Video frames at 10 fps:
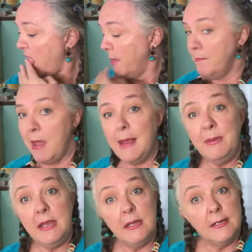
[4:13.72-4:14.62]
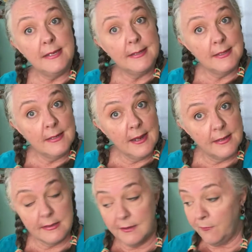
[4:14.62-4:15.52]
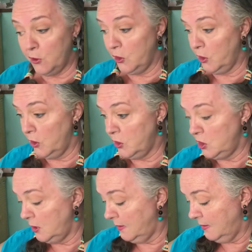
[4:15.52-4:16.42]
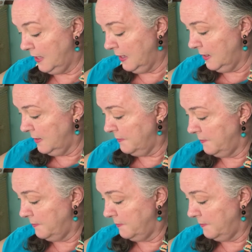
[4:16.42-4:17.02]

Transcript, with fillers: Maybe it is the nest for her, do you think?